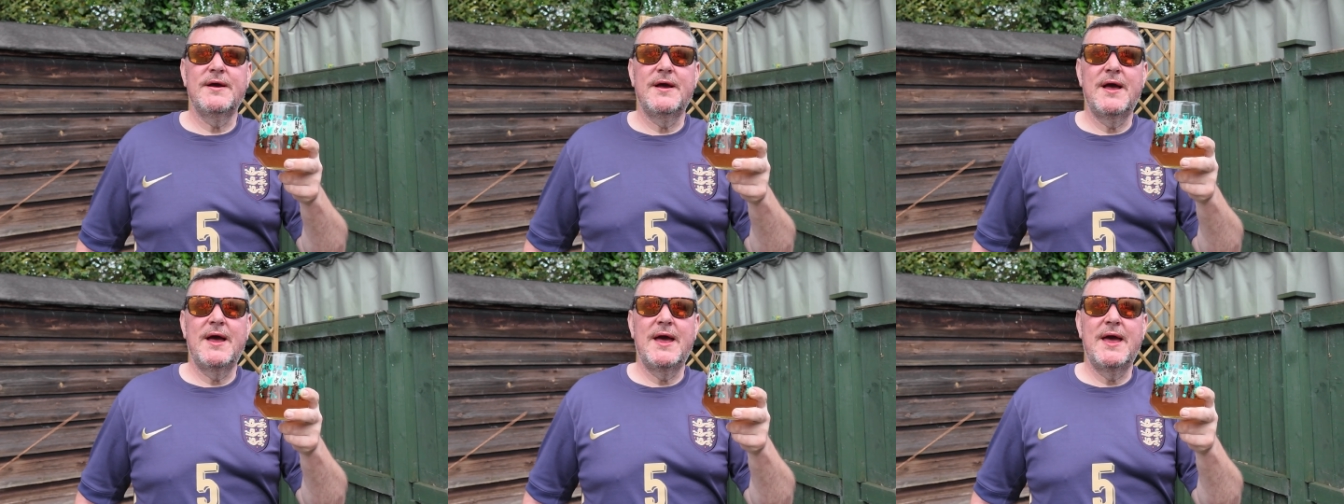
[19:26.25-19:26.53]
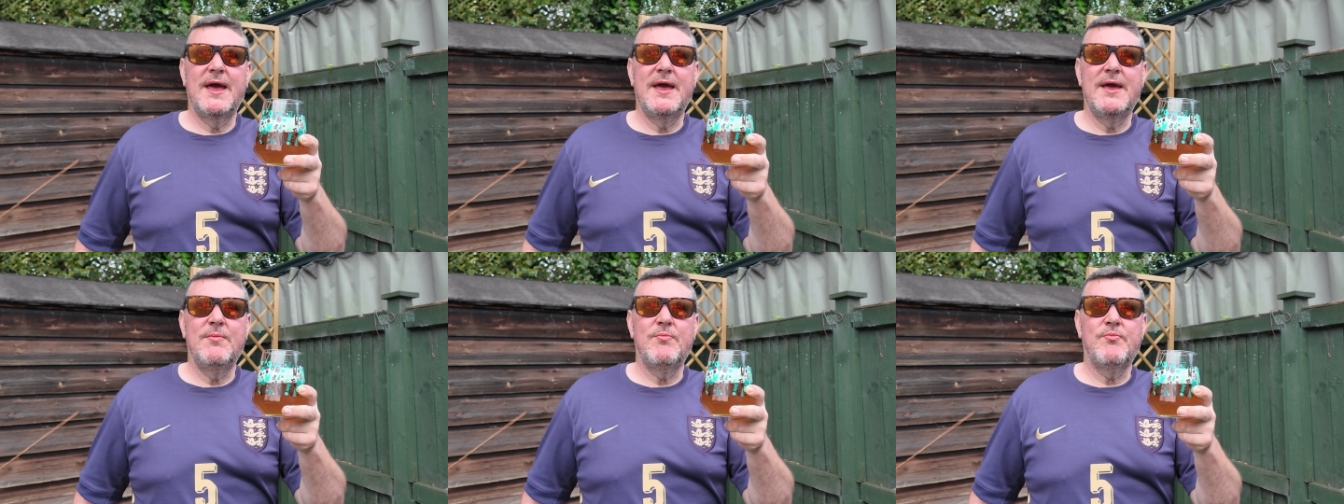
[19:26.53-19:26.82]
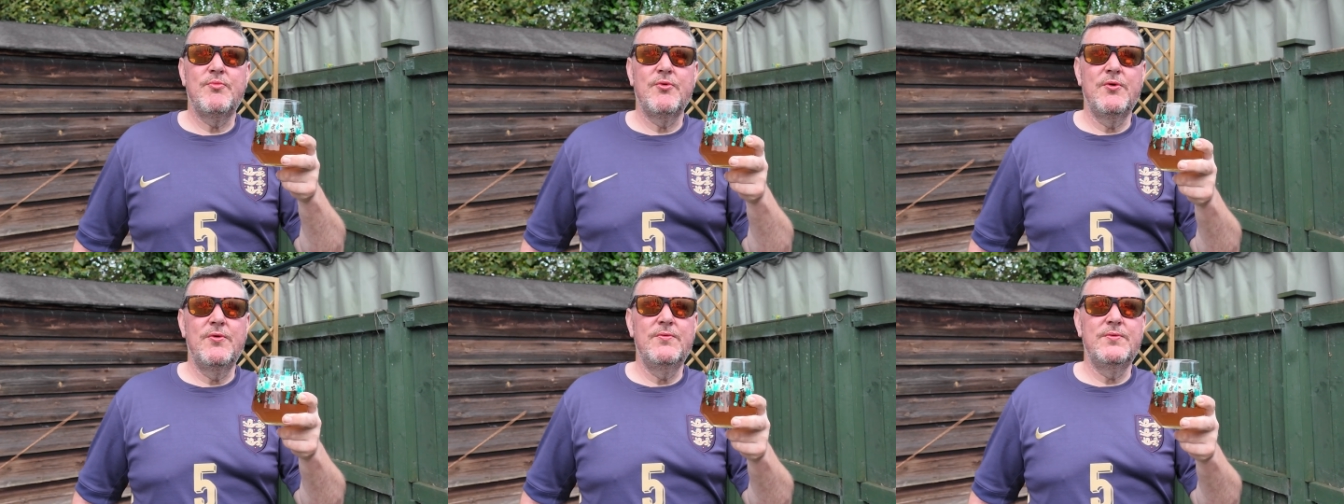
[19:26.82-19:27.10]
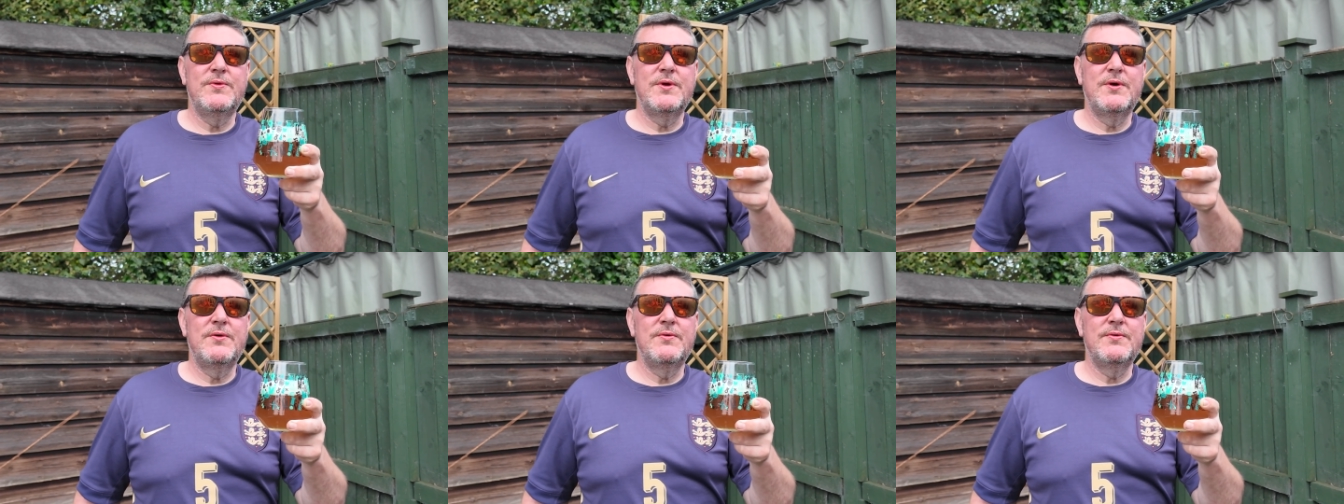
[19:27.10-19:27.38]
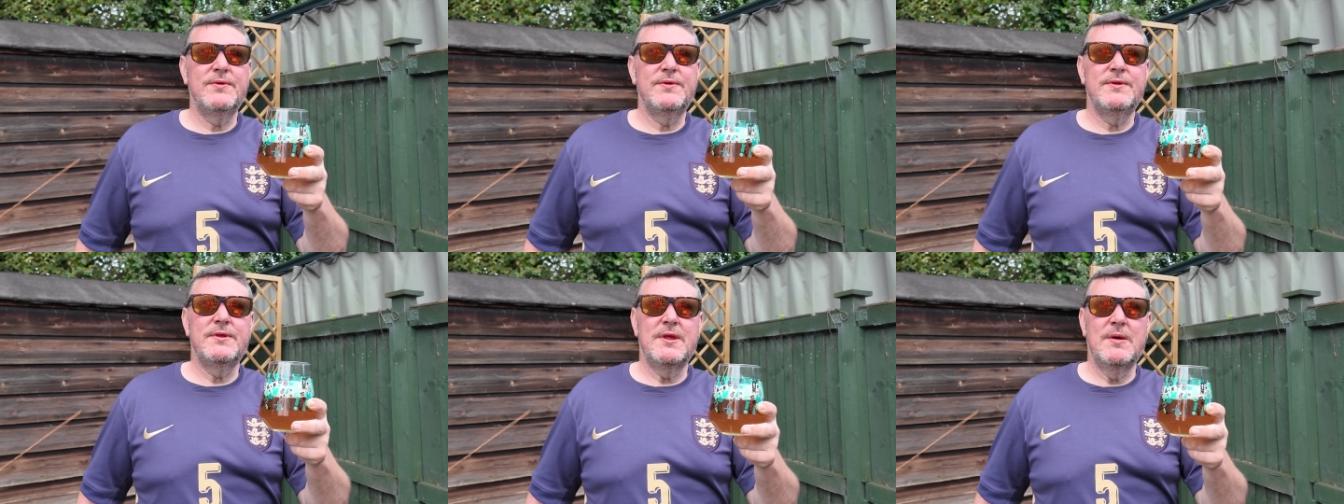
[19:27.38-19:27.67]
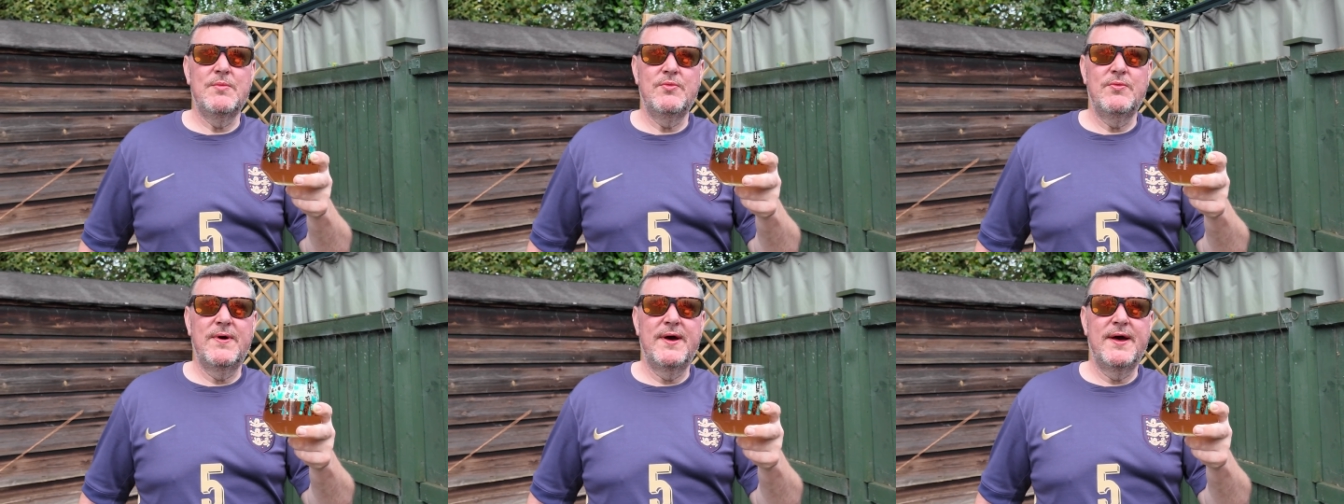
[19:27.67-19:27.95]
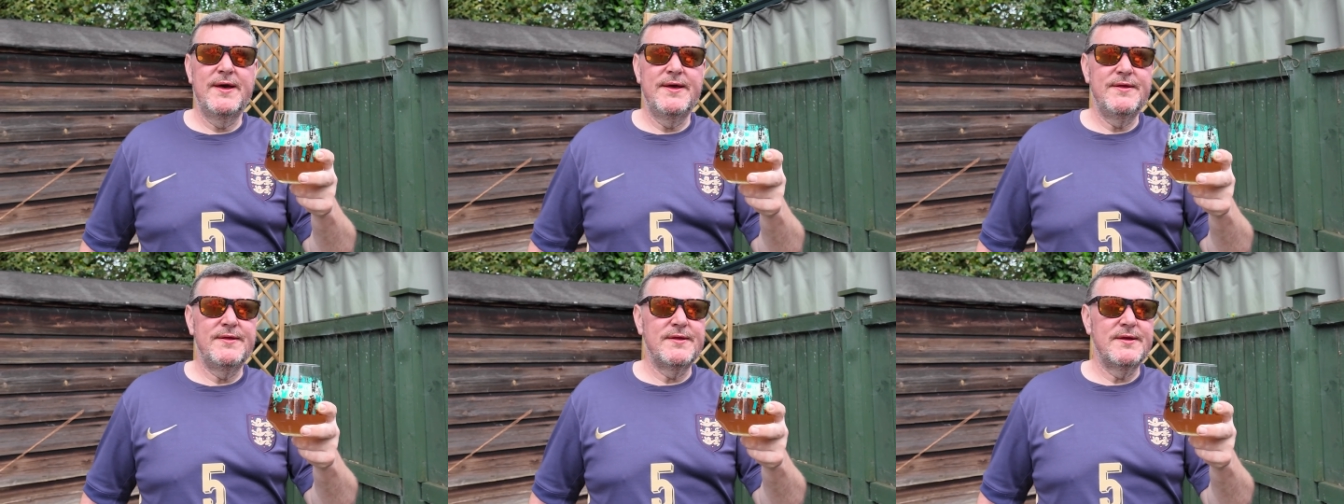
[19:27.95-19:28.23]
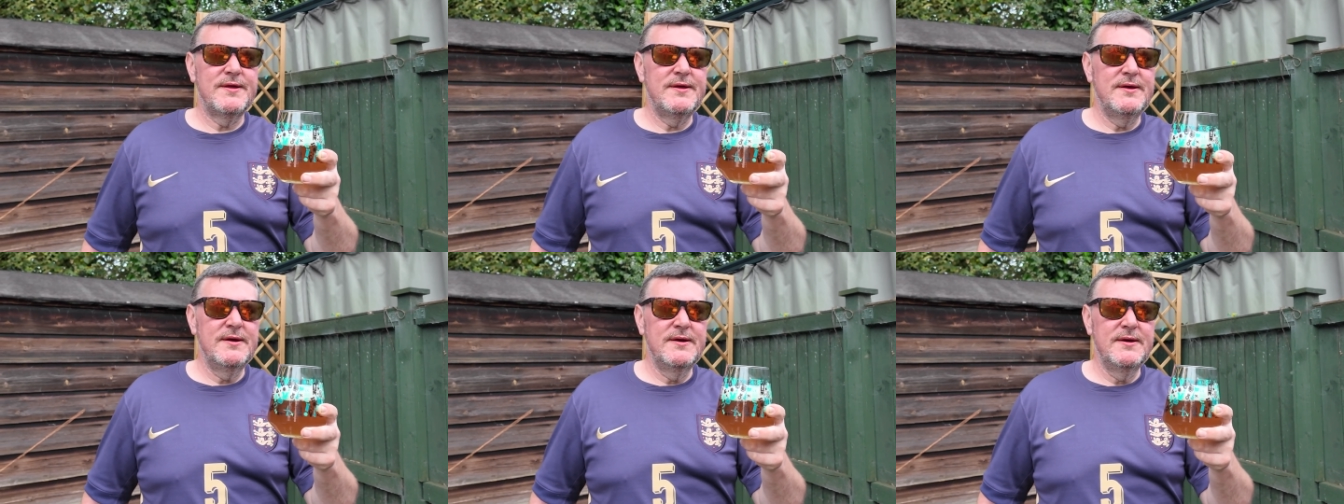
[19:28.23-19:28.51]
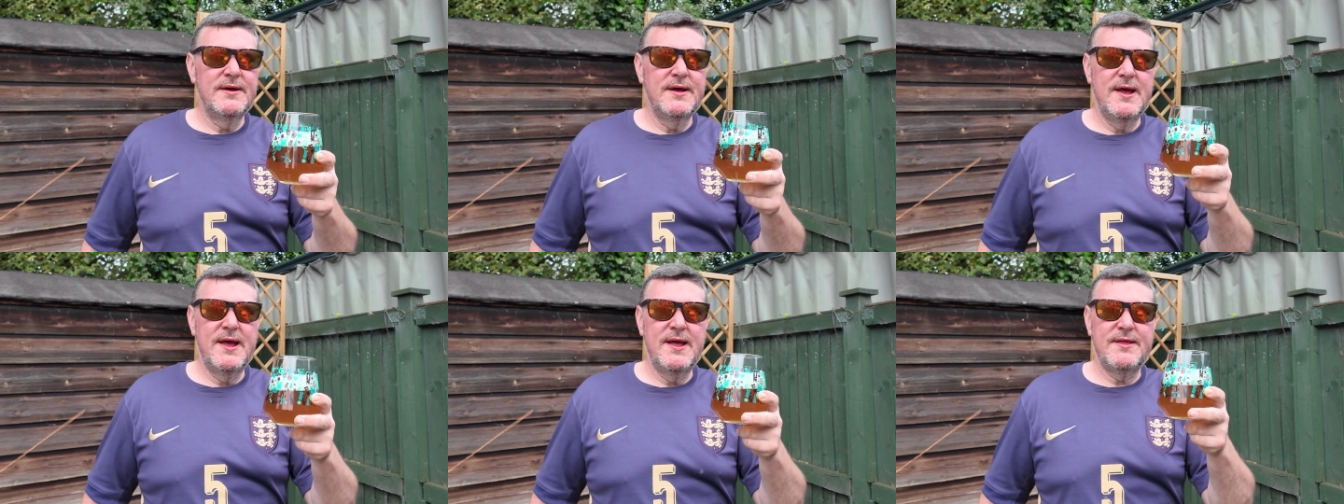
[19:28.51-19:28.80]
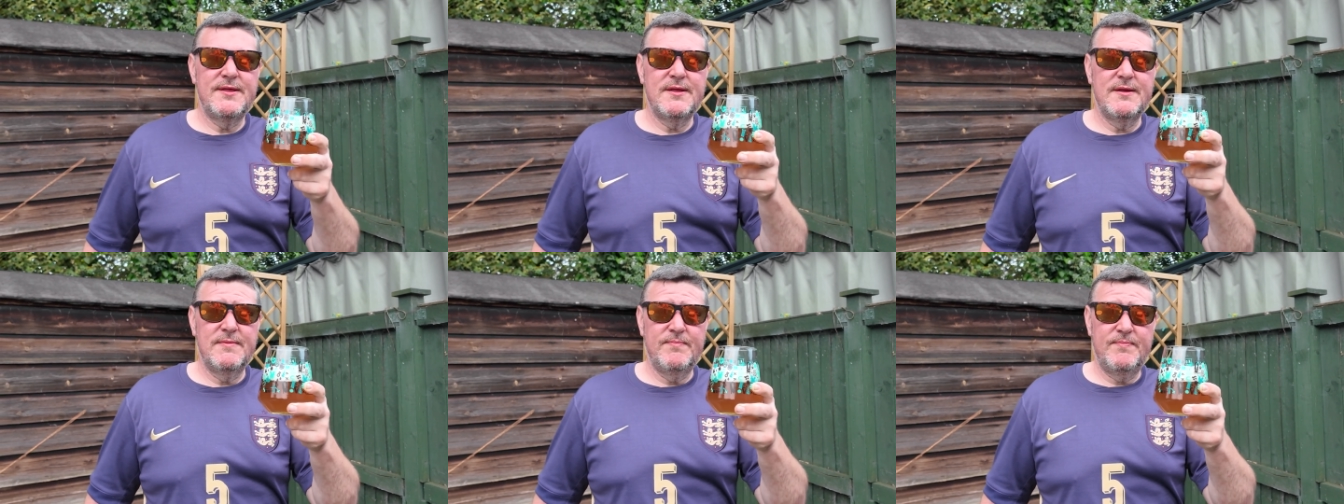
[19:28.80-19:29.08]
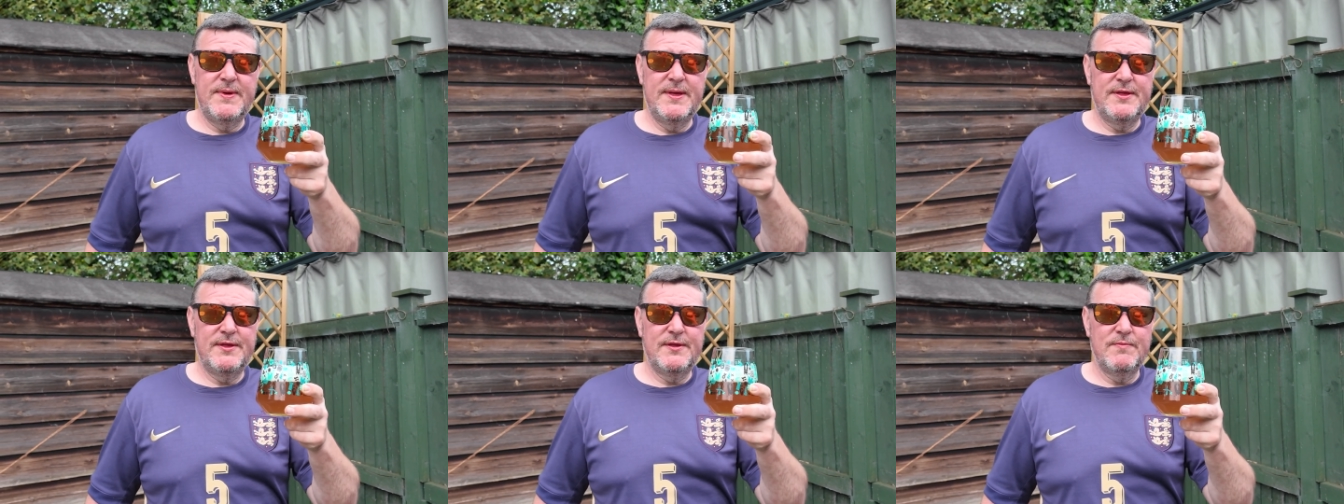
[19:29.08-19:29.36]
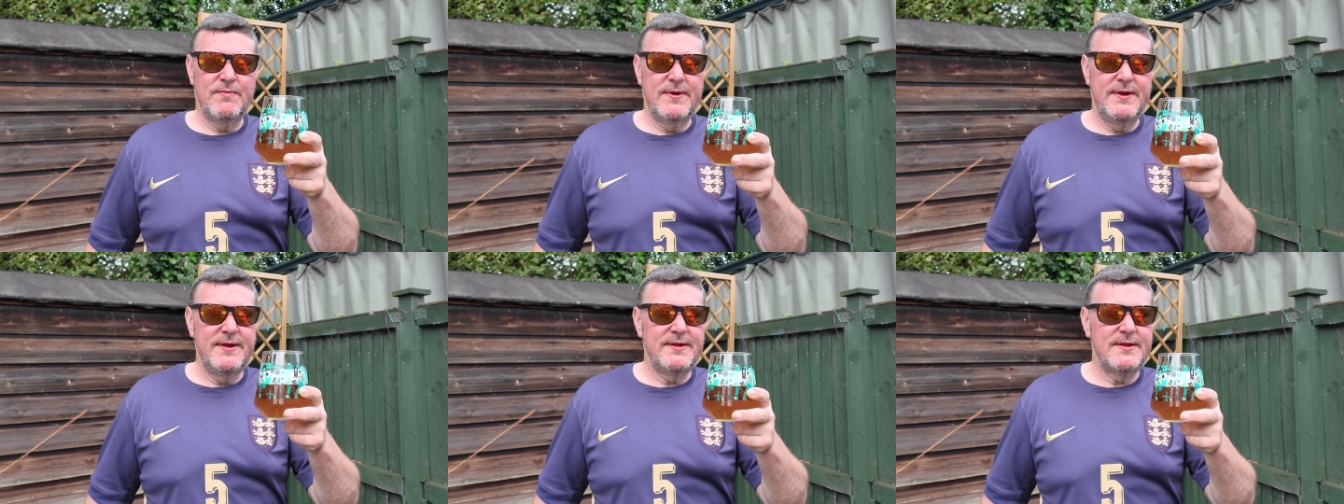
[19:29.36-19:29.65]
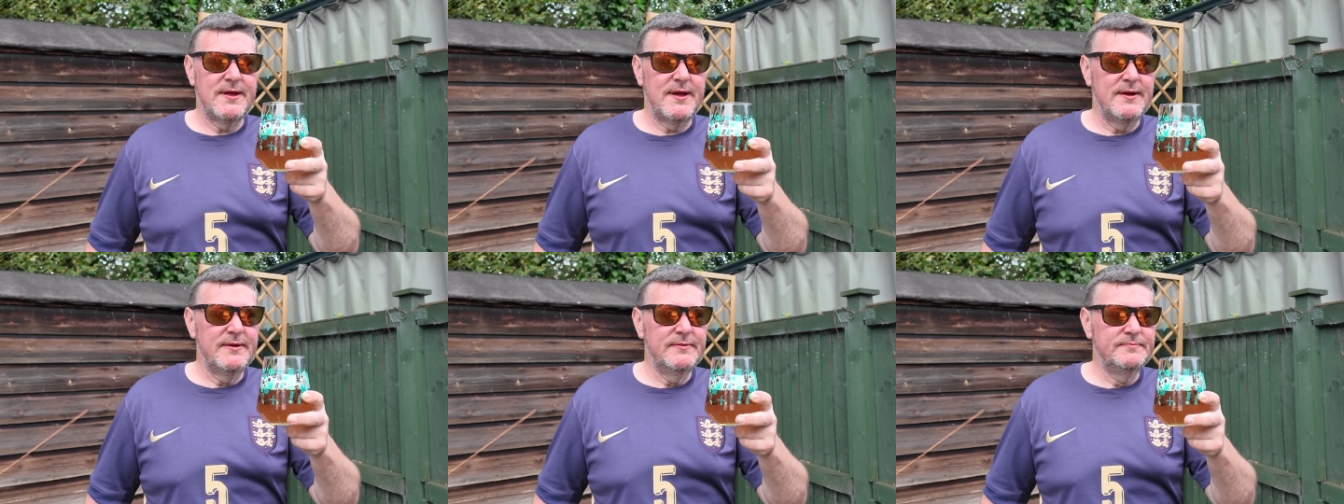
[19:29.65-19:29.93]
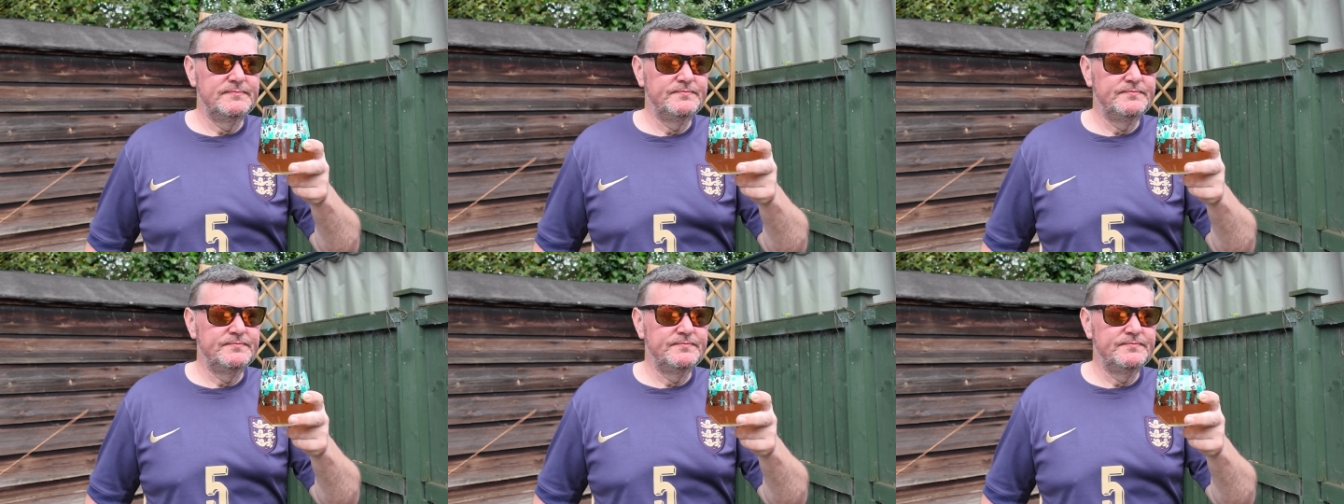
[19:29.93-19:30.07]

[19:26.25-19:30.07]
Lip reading: a Brewdog Double Hazy. It's a bit sweeter.